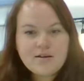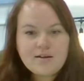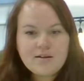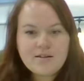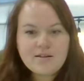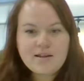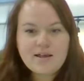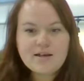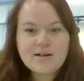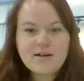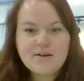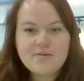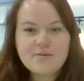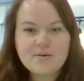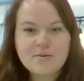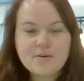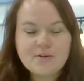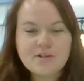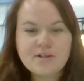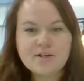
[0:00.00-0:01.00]
Glad
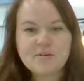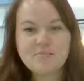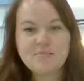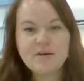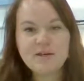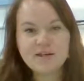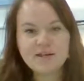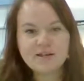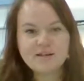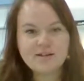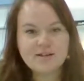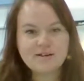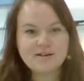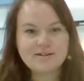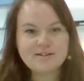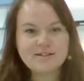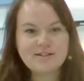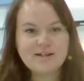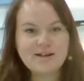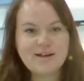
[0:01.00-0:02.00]
everyone could make it here
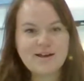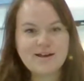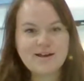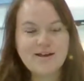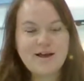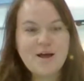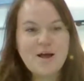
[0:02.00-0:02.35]
today.